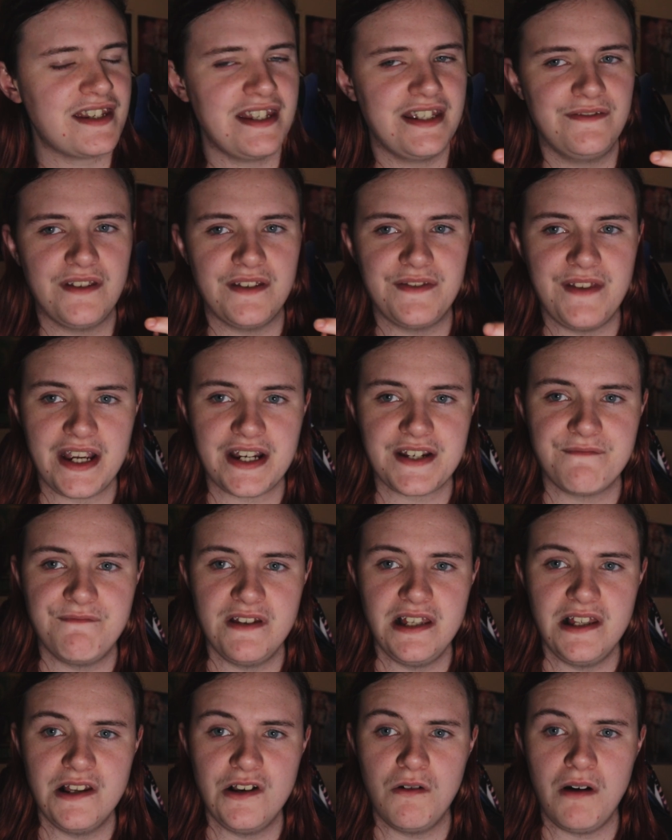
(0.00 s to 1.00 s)
In the next
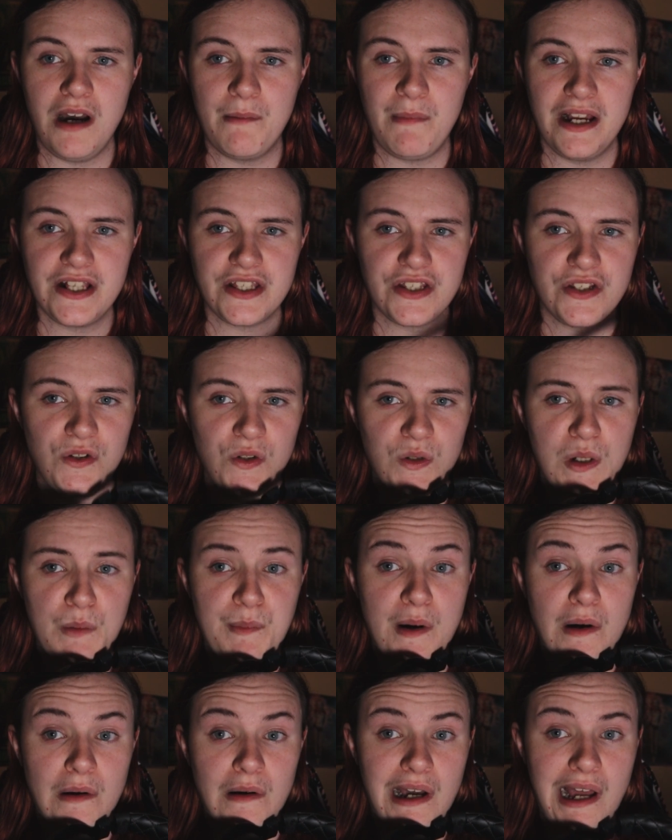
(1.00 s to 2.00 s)
video, I might talk
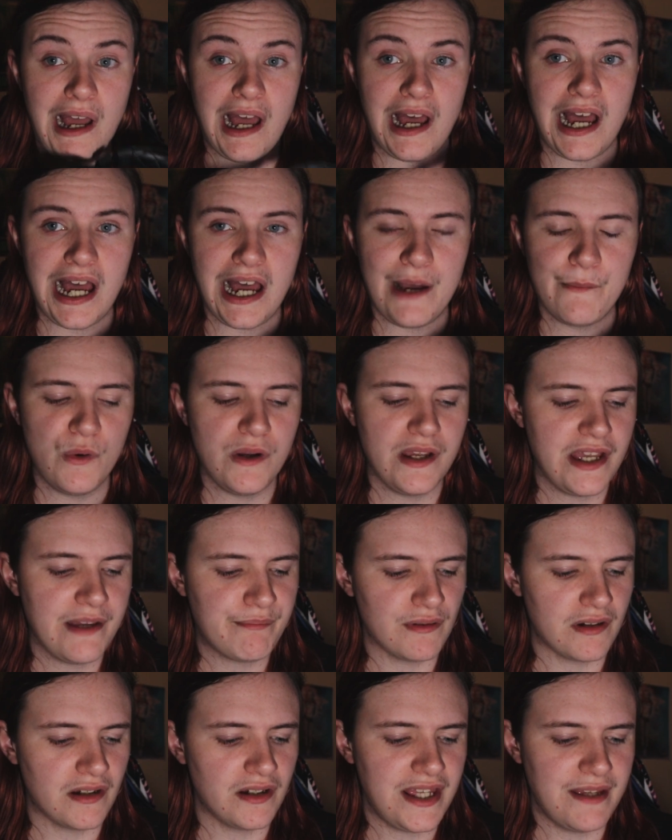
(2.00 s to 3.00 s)
about hardware,
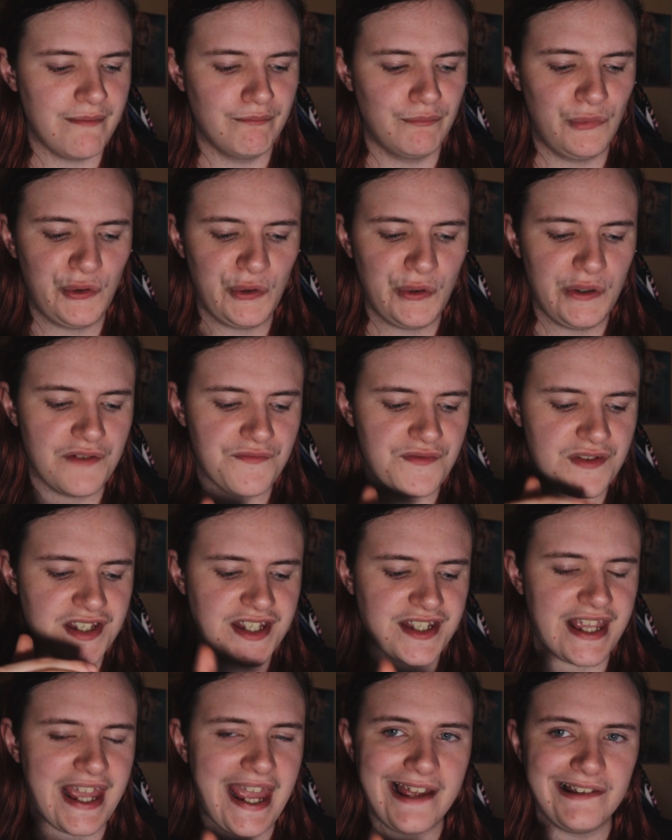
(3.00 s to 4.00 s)
but in more of a
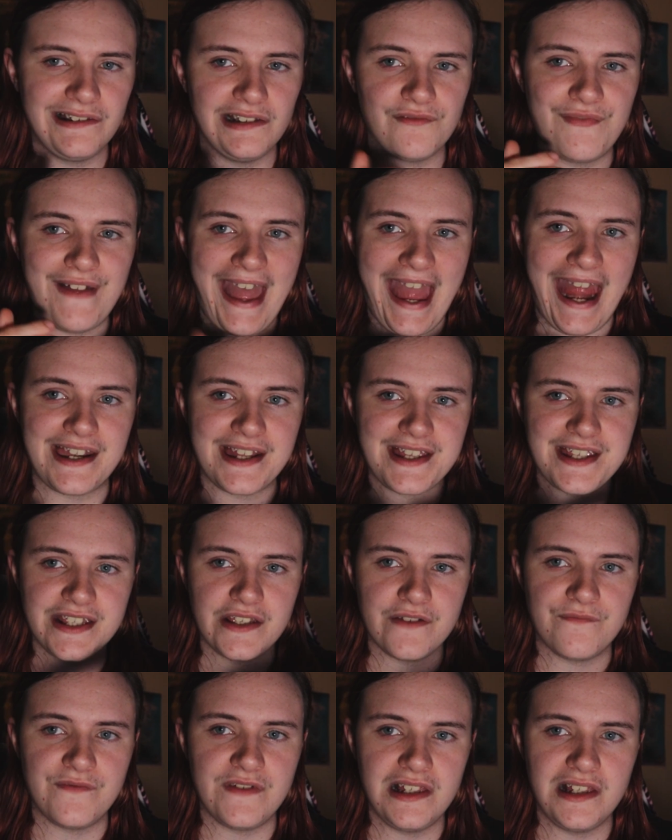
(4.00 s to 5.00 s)
scale of
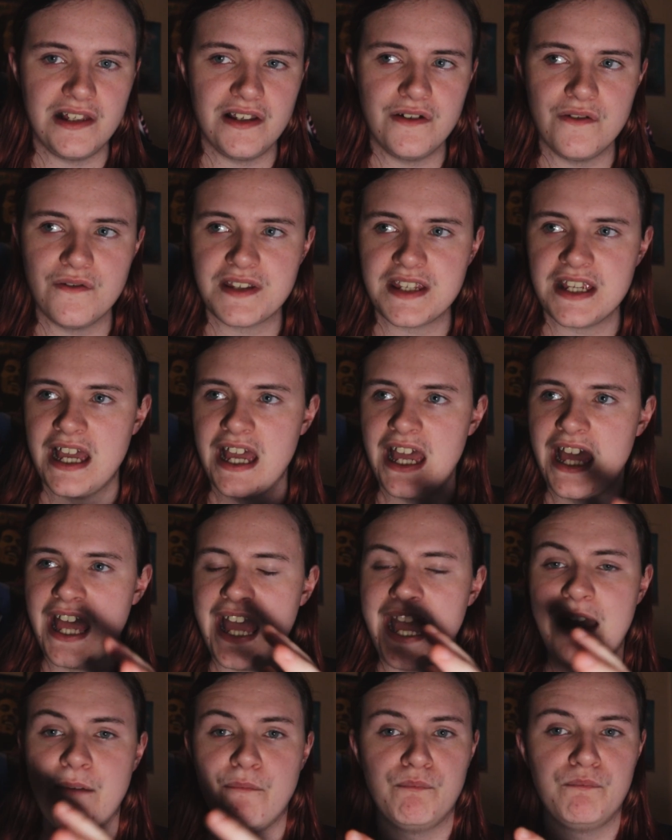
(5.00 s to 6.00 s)
editing your videos
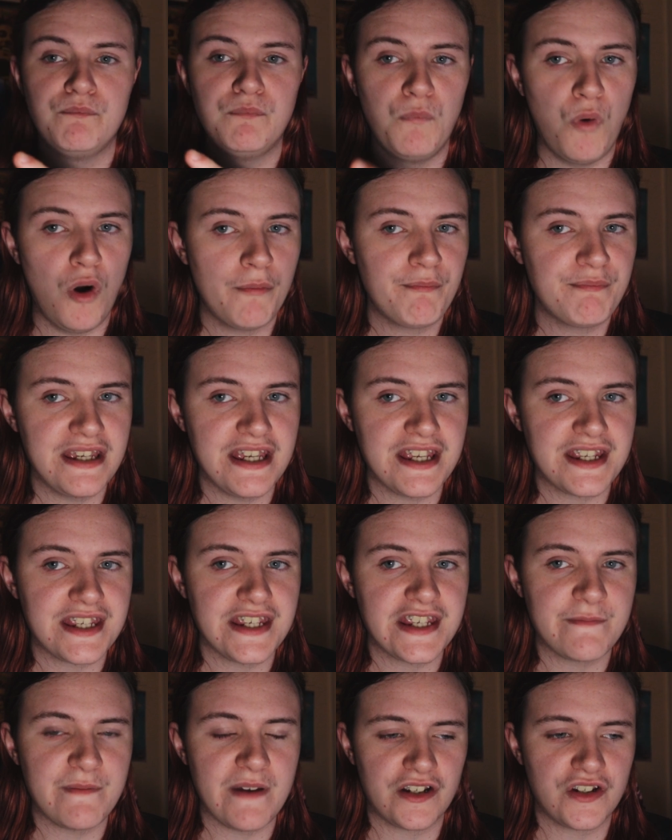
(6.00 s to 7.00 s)
and what
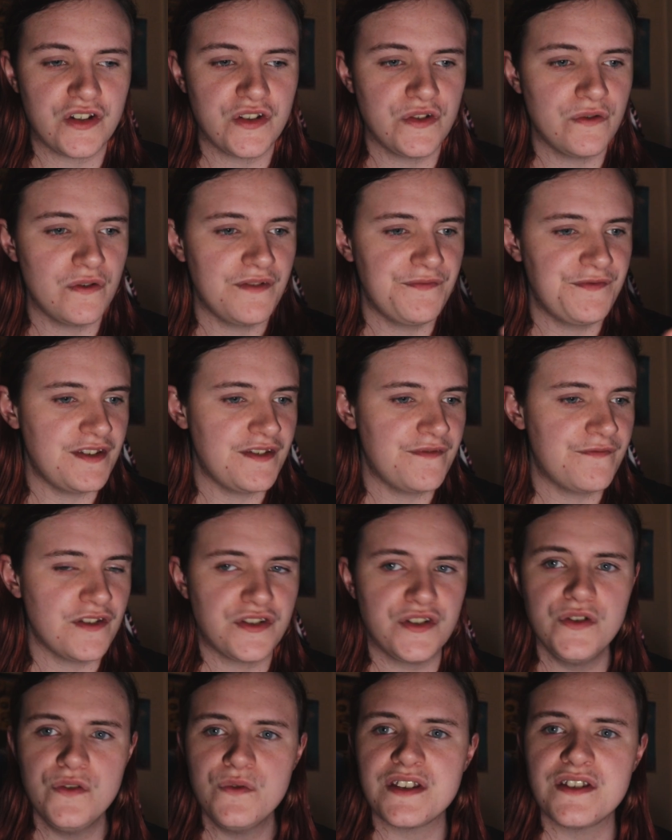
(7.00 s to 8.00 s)
PC specs you do and the
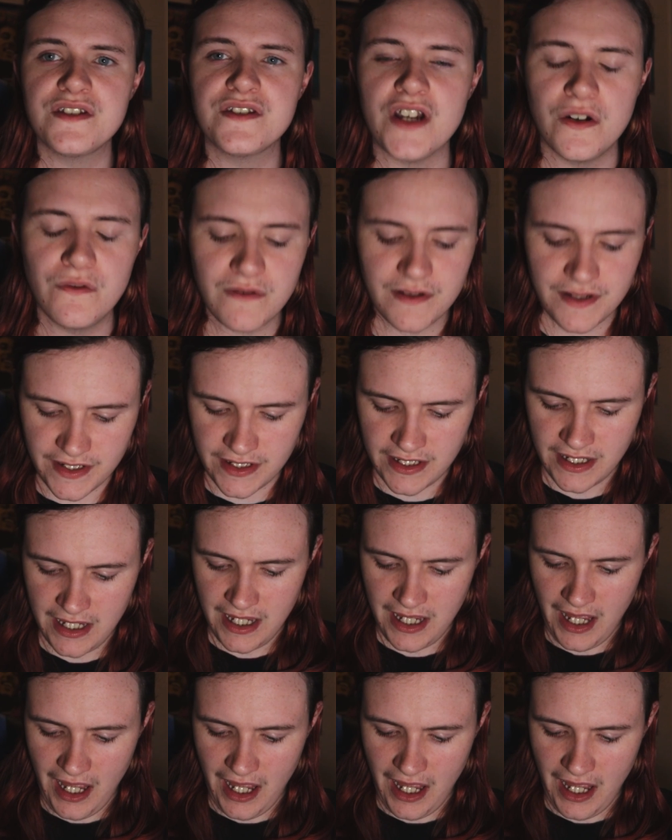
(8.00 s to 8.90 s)
do's and don'ts.